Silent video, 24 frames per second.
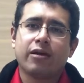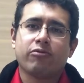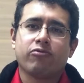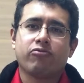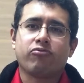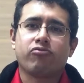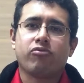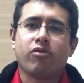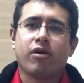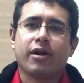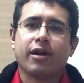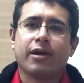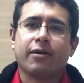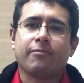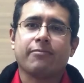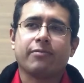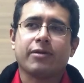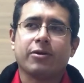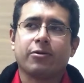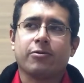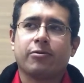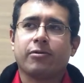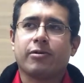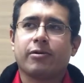
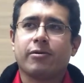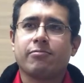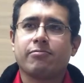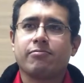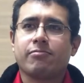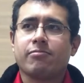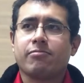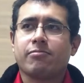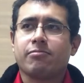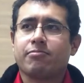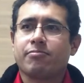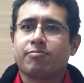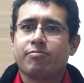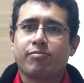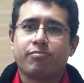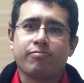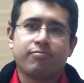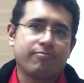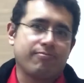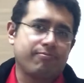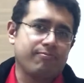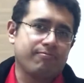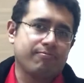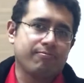running
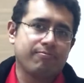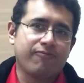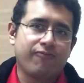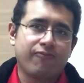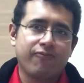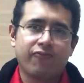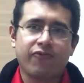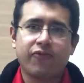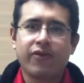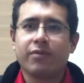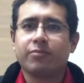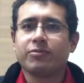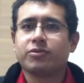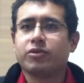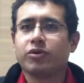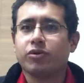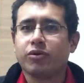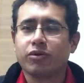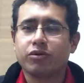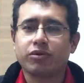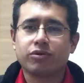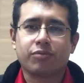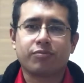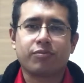film
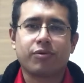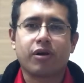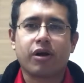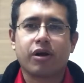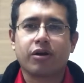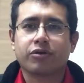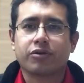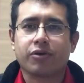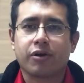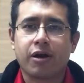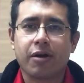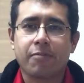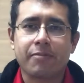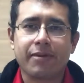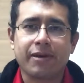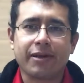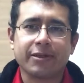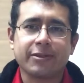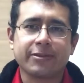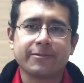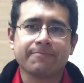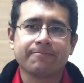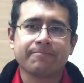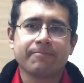studios or production
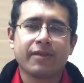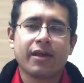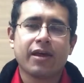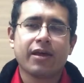companies.